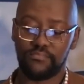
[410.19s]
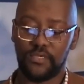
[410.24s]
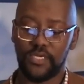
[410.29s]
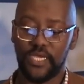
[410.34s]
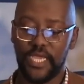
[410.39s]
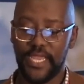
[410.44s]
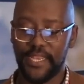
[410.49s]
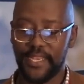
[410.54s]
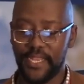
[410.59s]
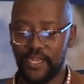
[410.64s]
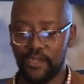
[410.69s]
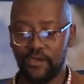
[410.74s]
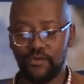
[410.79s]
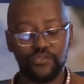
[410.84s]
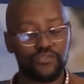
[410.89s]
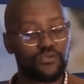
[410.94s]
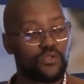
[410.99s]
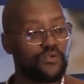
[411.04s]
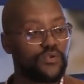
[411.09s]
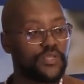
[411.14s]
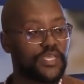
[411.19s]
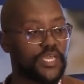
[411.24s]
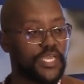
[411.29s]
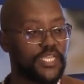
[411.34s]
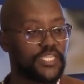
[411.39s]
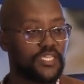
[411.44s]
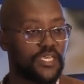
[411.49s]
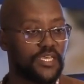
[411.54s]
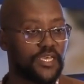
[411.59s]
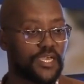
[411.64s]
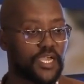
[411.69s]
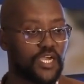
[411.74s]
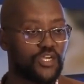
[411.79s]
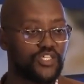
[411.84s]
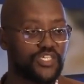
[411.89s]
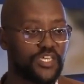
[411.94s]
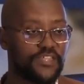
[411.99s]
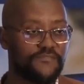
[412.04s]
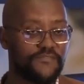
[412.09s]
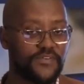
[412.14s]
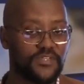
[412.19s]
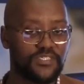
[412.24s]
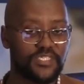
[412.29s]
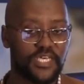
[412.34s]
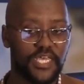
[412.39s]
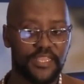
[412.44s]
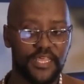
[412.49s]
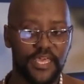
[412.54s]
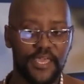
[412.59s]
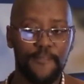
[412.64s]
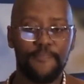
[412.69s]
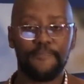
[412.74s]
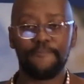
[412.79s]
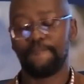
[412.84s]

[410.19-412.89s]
and then also looking at the Gaussian filter there.